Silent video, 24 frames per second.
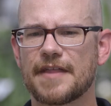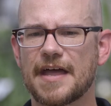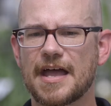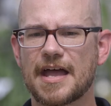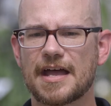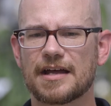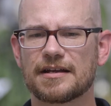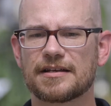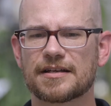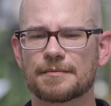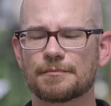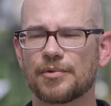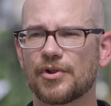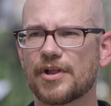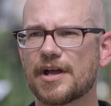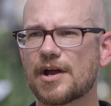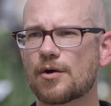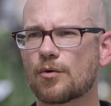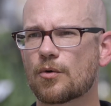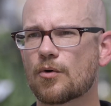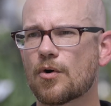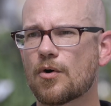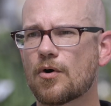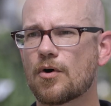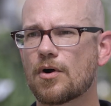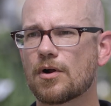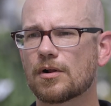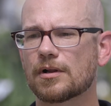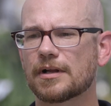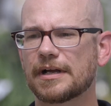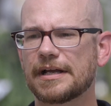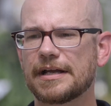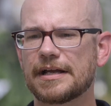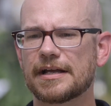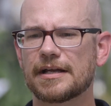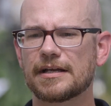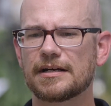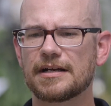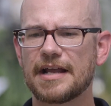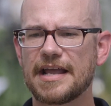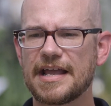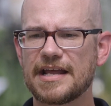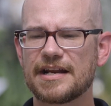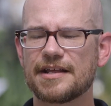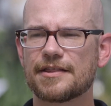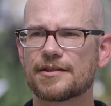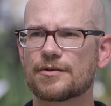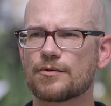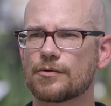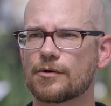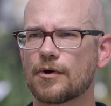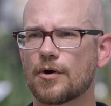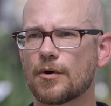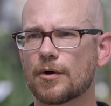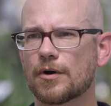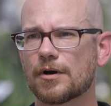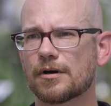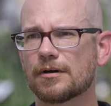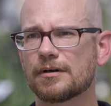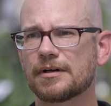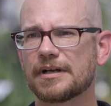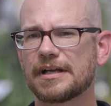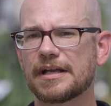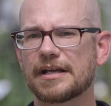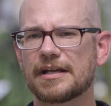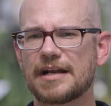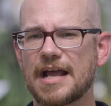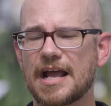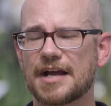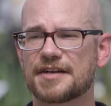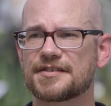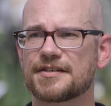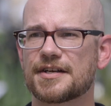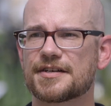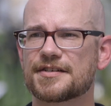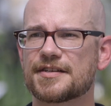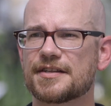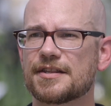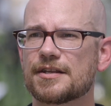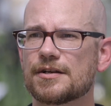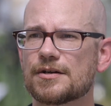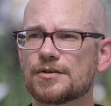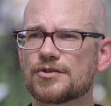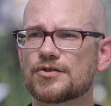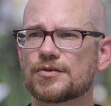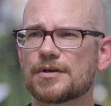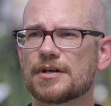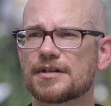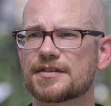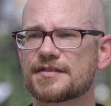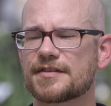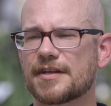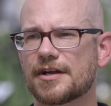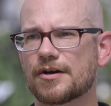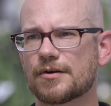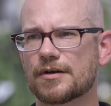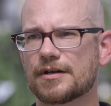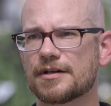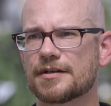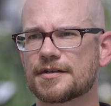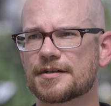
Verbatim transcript: that can play a role in aiding the grower in accessing the nutrients that are in